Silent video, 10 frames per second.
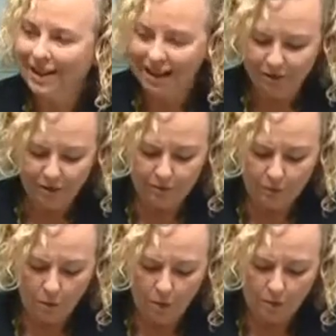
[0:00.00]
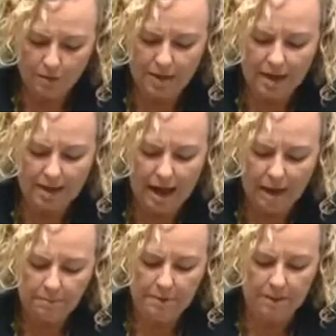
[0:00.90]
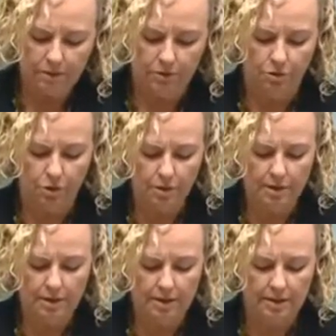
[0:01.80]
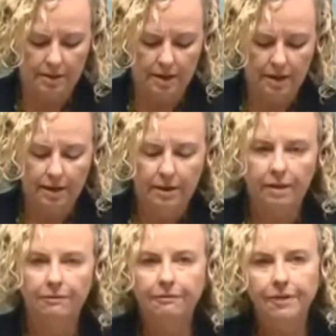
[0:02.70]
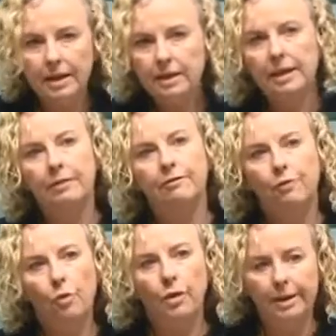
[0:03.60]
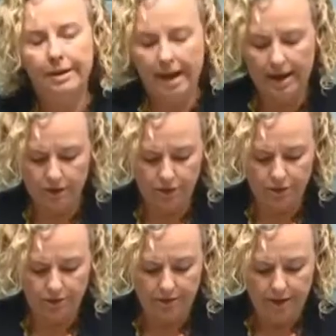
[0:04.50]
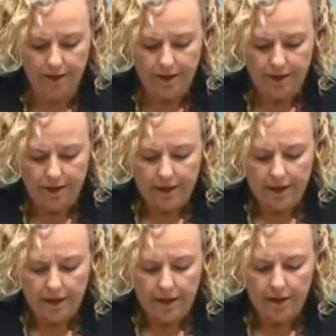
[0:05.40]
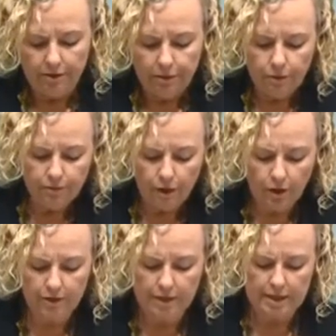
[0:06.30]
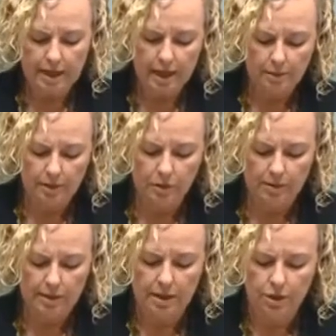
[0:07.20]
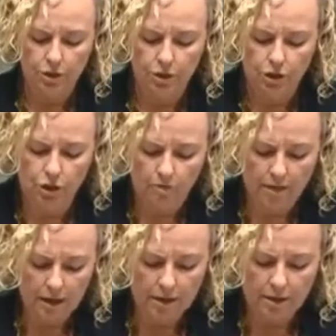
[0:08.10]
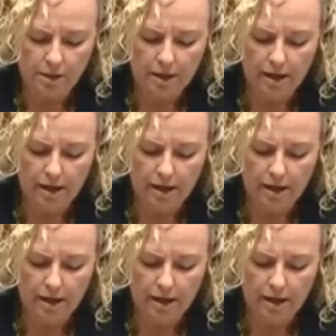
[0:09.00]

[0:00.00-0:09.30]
and, of course, an absolute nonsense, a fig leaf for inaction. If you followed this argument to its conclusion, you might